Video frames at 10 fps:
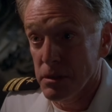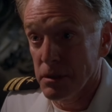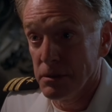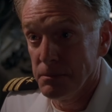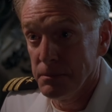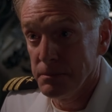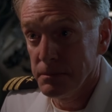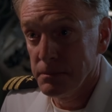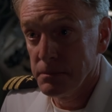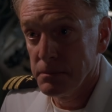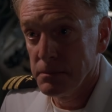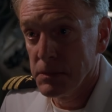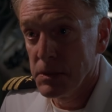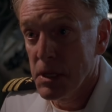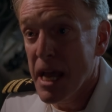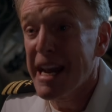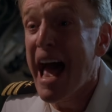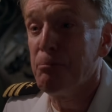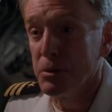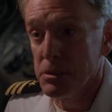sir. It
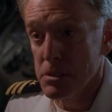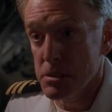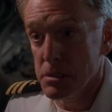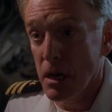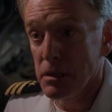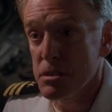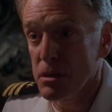happens on